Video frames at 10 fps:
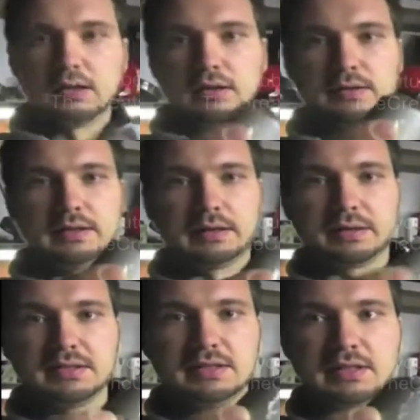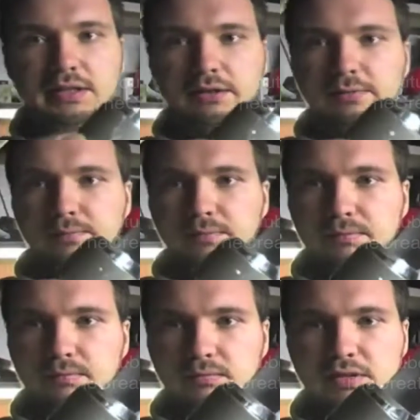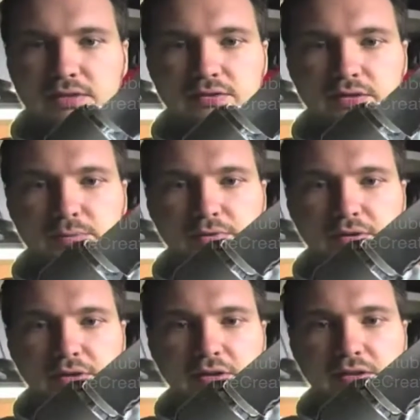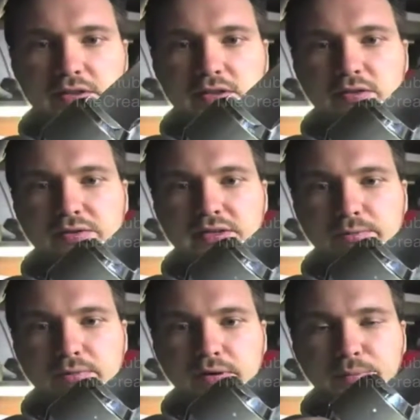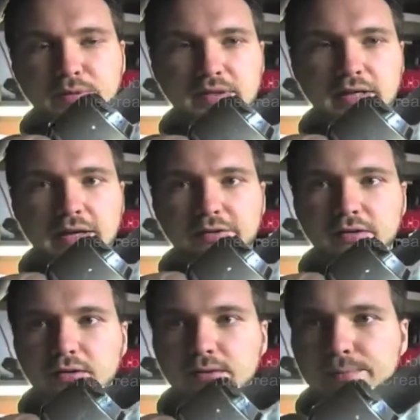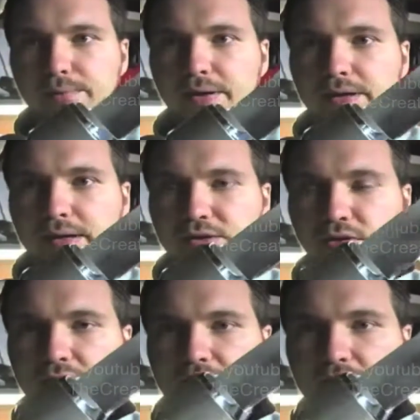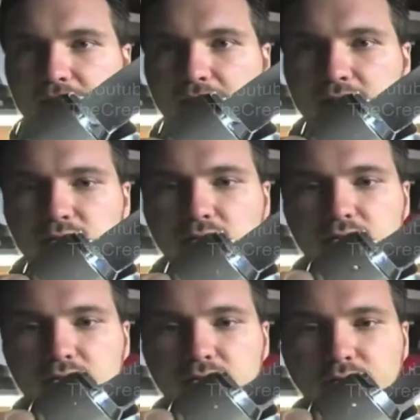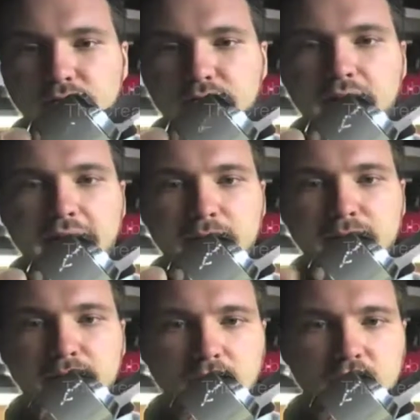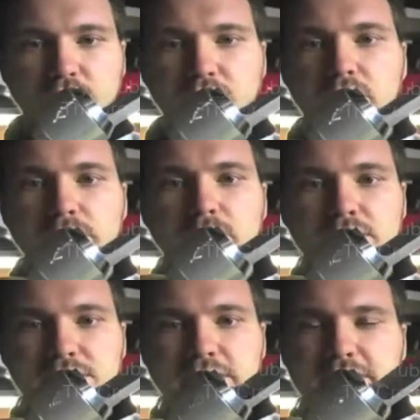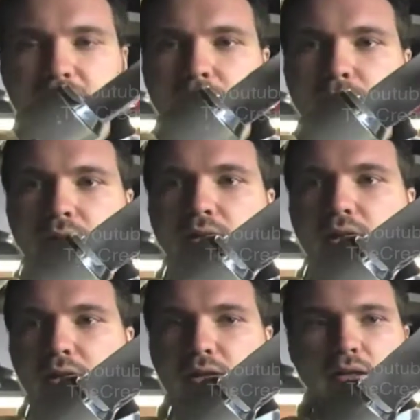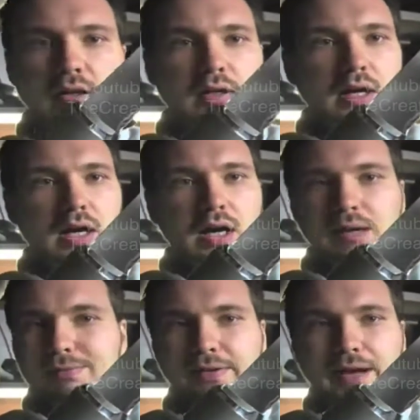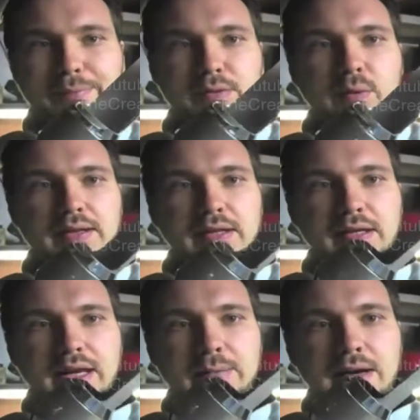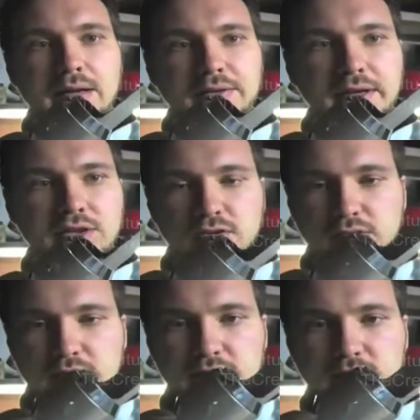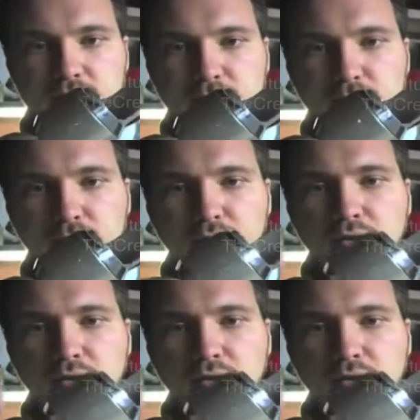Now you can see here, this looks pretty good. This is only temporarily put together, but as you can see that it's starting to look like partially Obi Wan's lightsaber. I'm very happy the way that it came out. The edges are nice and smooth.